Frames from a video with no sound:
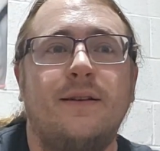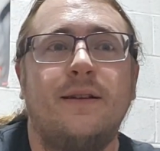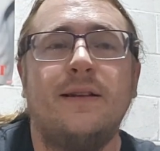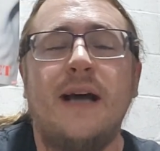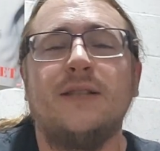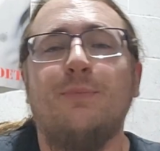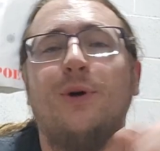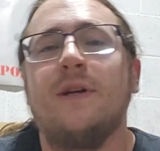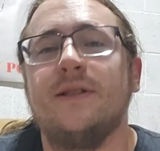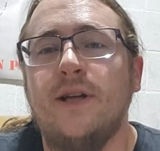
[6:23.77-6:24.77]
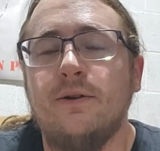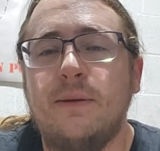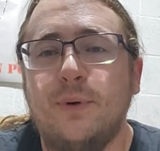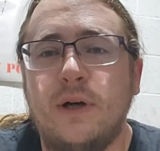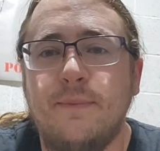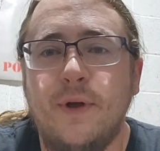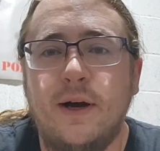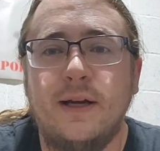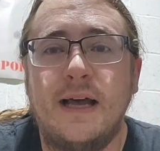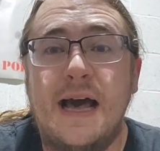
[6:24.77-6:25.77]
The next book is the only book I'm
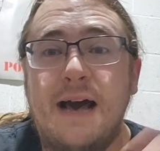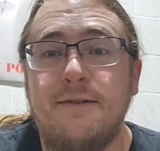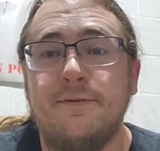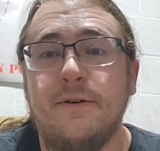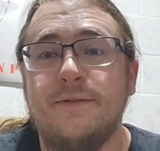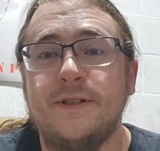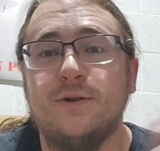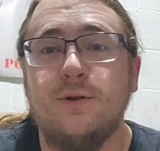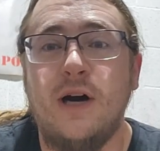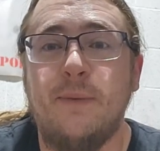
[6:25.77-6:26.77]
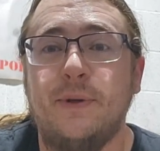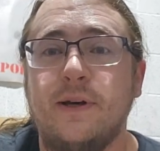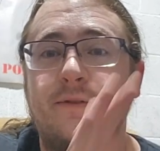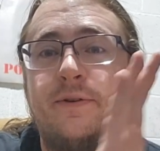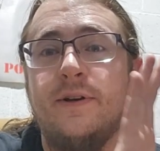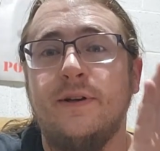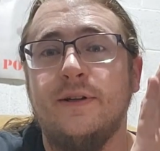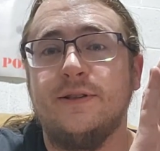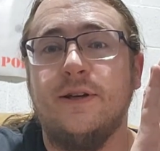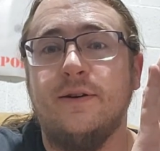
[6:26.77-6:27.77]
not going to have a physical copy of.
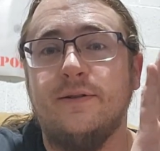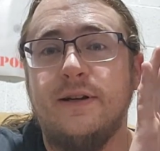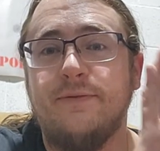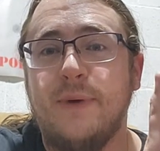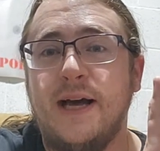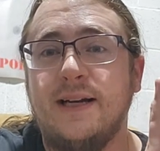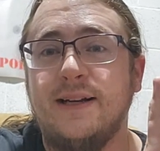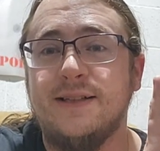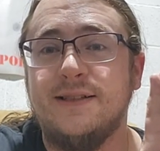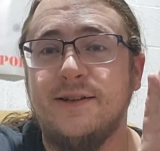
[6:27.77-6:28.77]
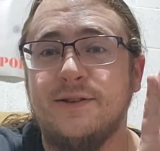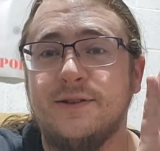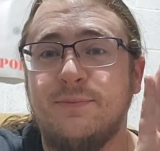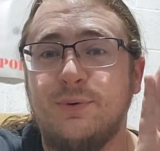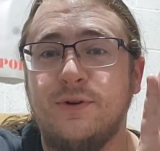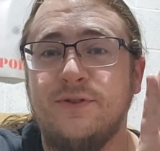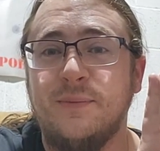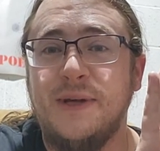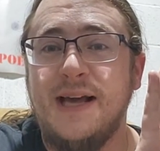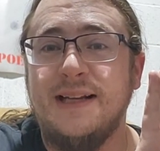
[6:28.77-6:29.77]
So if my editing skills prove to
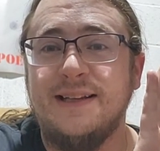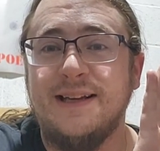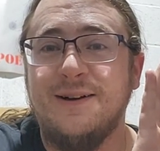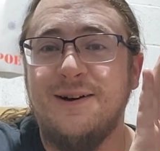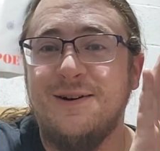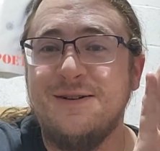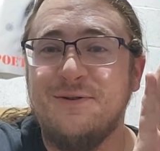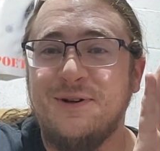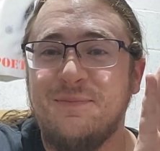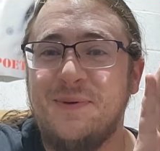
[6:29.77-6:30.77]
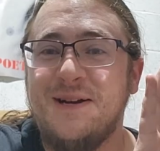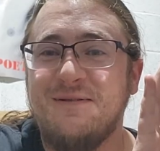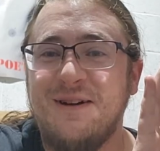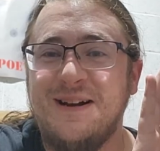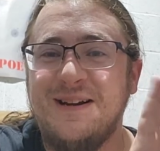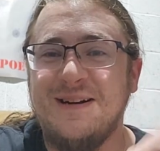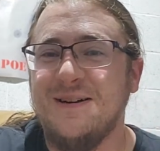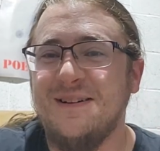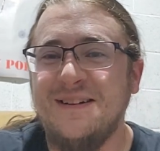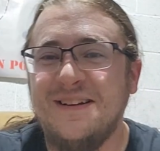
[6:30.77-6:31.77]
be anything at all, it would appear right
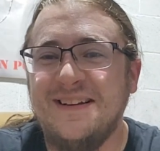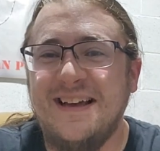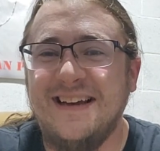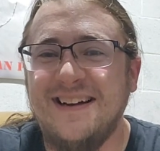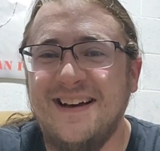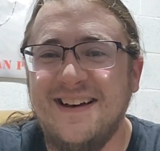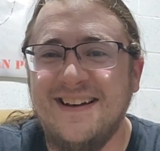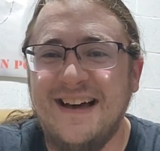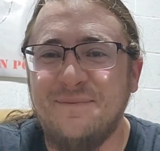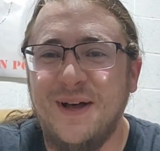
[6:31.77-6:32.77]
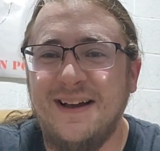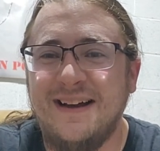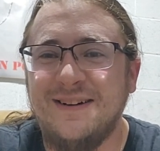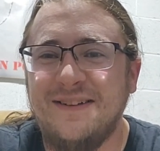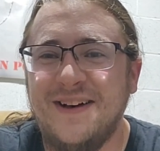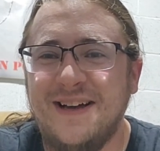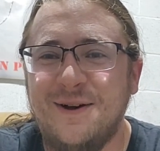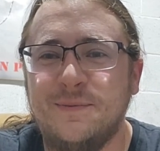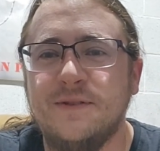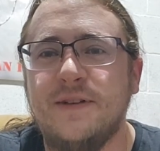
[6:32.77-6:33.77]
here. And I don't have high
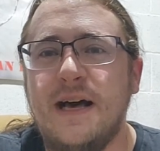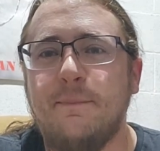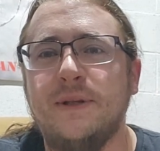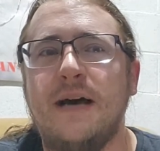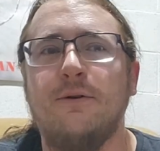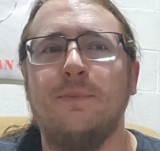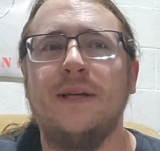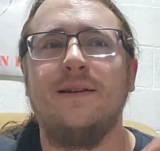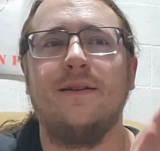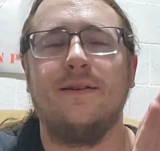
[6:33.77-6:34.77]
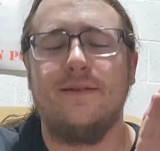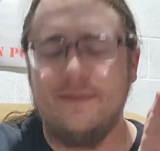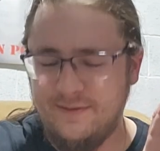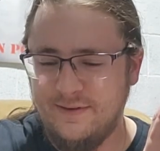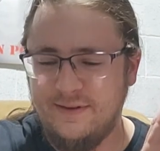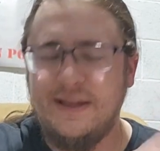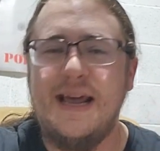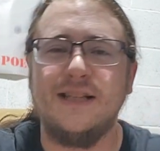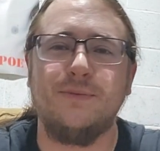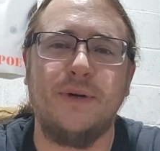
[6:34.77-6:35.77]
hopes of that. But that would be
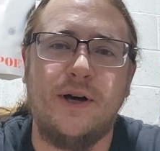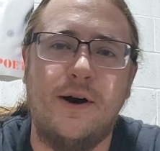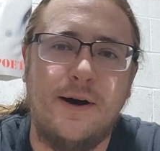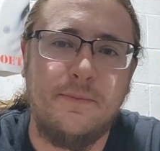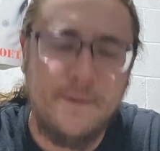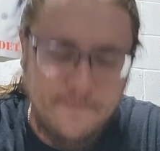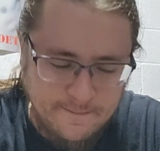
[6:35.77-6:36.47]
Danse Macabre.